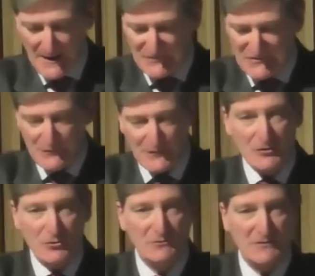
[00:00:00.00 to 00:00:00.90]

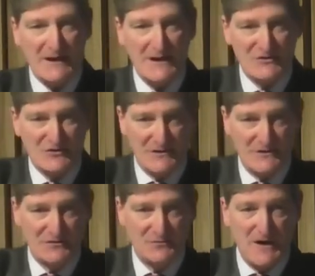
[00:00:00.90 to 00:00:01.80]
difficult
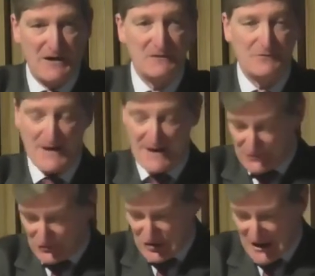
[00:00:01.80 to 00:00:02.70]
cases where, in fact,
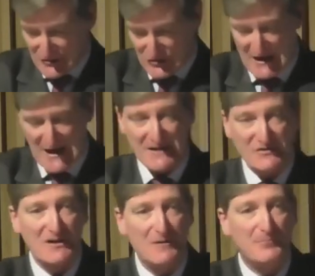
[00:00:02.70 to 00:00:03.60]
the judge
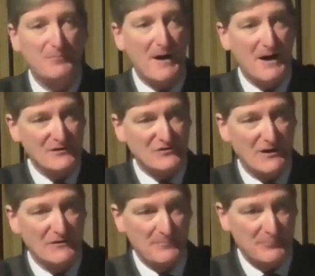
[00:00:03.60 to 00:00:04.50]
has passed
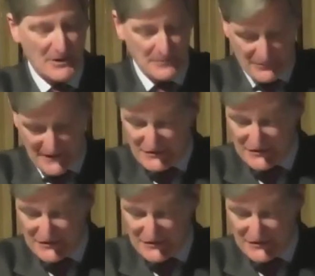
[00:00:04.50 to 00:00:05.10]
an appropriate